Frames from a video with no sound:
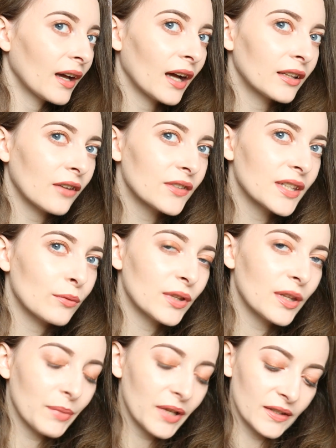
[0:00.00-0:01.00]
And obviously
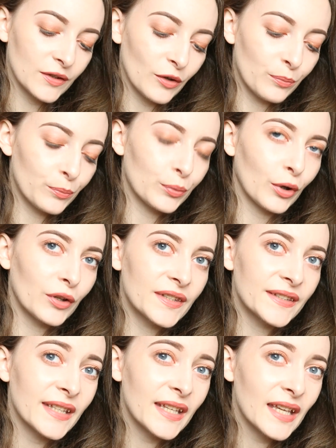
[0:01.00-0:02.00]
with it being sort of
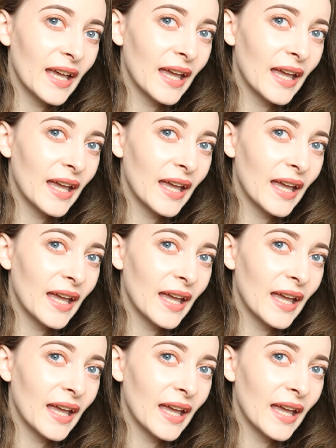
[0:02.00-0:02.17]
bronzy,